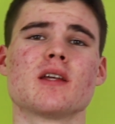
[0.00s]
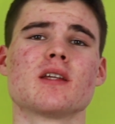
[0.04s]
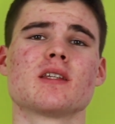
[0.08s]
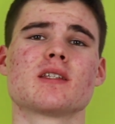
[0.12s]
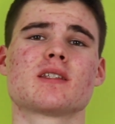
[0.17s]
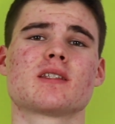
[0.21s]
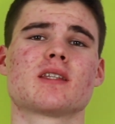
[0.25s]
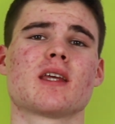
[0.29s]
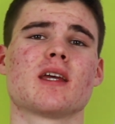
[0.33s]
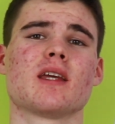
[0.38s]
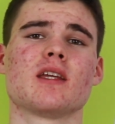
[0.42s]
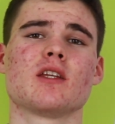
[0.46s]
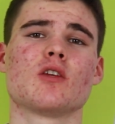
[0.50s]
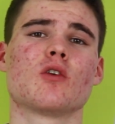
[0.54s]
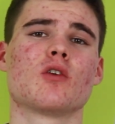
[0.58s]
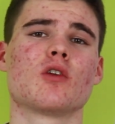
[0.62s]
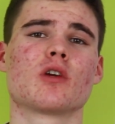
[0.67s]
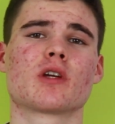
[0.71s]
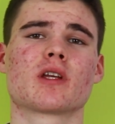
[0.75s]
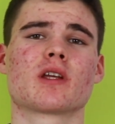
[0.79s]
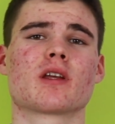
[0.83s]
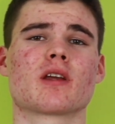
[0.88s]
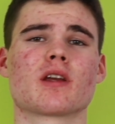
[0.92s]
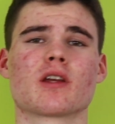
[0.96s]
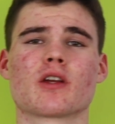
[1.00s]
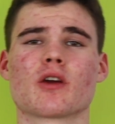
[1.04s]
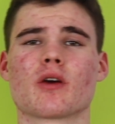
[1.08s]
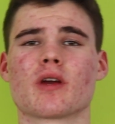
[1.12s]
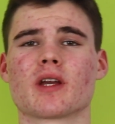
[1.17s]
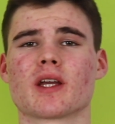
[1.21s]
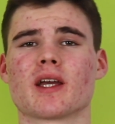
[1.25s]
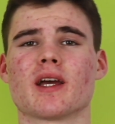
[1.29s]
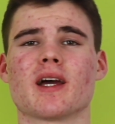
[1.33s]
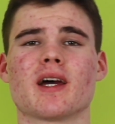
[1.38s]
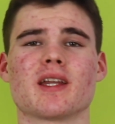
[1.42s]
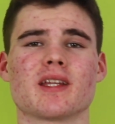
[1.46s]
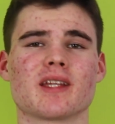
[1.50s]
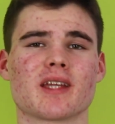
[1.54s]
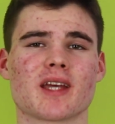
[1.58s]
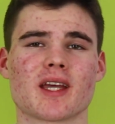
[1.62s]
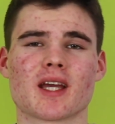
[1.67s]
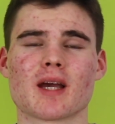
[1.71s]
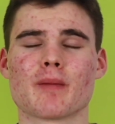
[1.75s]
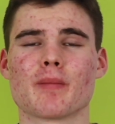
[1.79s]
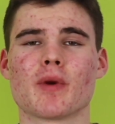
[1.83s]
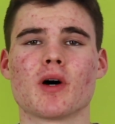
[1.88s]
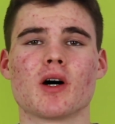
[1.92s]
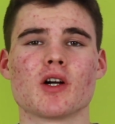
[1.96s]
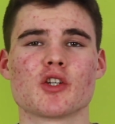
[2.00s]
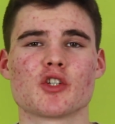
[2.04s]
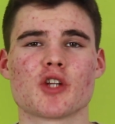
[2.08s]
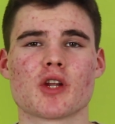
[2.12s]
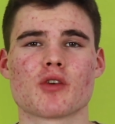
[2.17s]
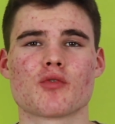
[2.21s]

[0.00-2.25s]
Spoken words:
say you're looking at going ahead and getting a past